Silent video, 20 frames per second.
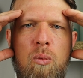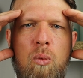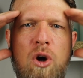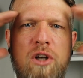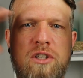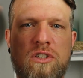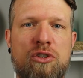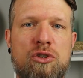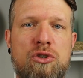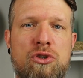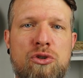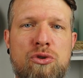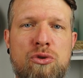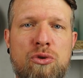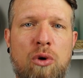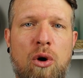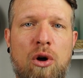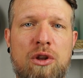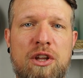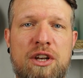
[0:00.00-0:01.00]
what to
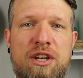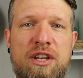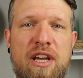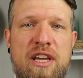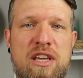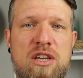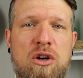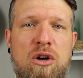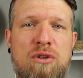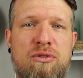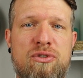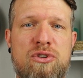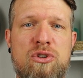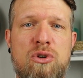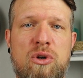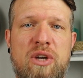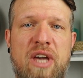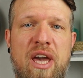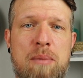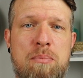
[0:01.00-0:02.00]
do on the day of
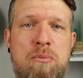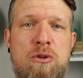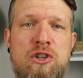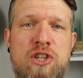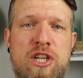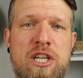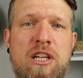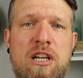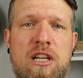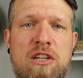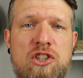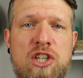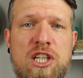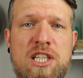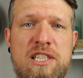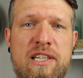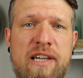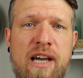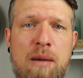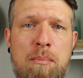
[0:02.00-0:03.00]
your Cambridge English
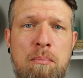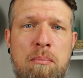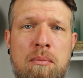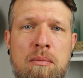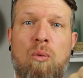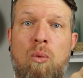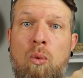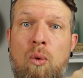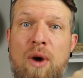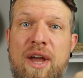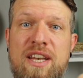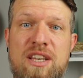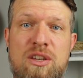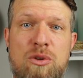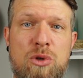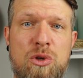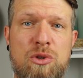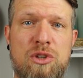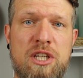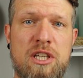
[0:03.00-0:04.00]
exam. When
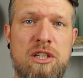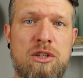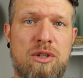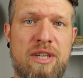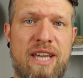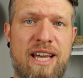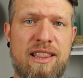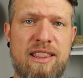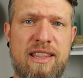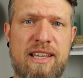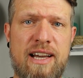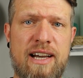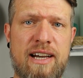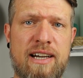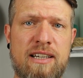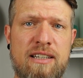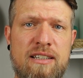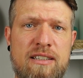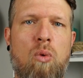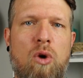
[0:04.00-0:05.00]
do you need to get
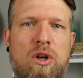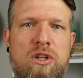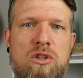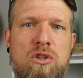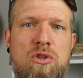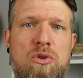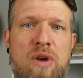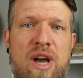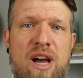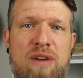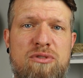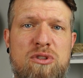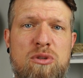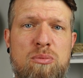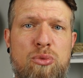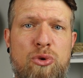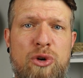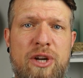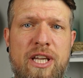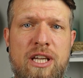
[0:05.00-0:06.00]
there? What do you have
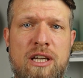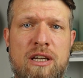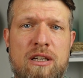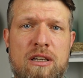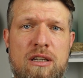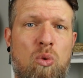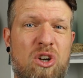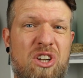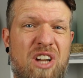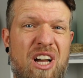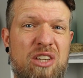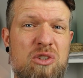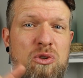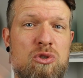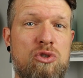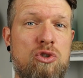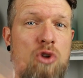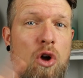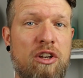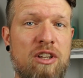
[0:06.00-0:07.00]
to bring? What are you
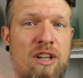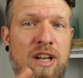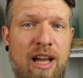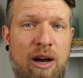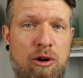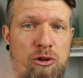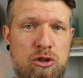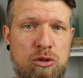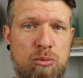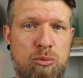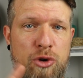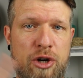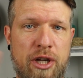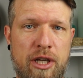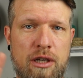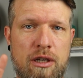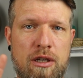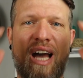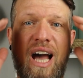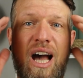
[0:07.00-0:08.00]
not allowed to
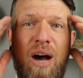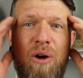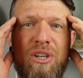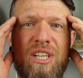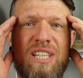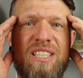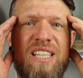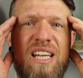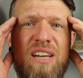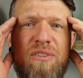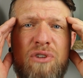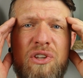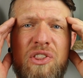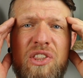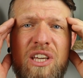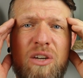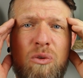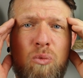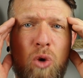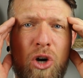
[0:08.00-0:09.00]
bring? How does
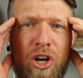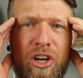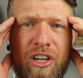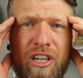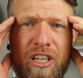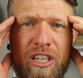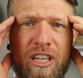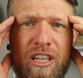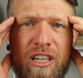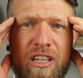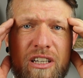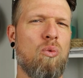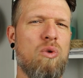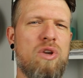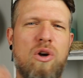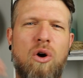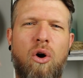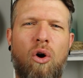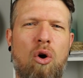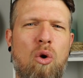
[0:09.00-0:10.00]
everything work?
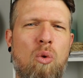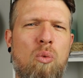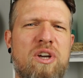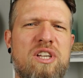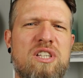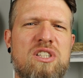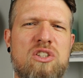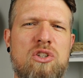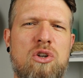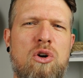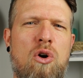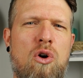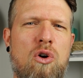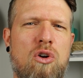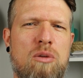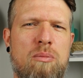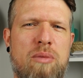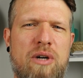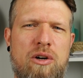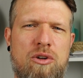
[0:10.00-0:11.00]
We always
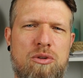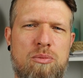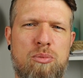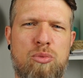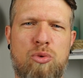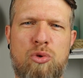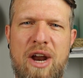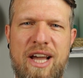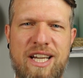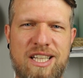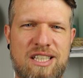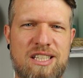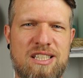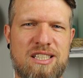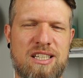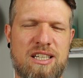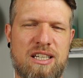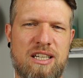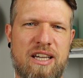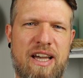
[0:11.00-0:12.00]
talk about
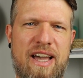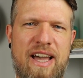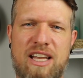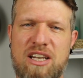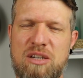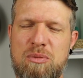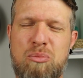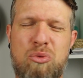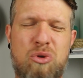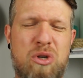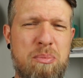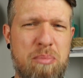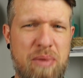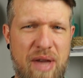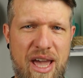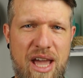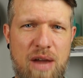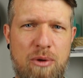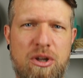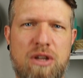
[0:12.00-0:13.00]
practicing and
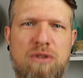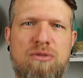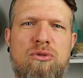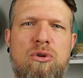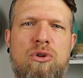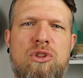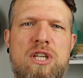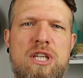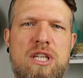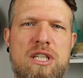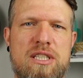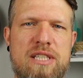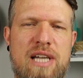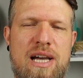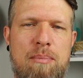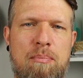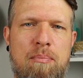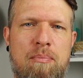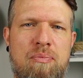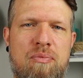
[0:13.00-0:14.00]
preparing for the
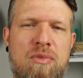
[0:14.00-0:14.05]
exam.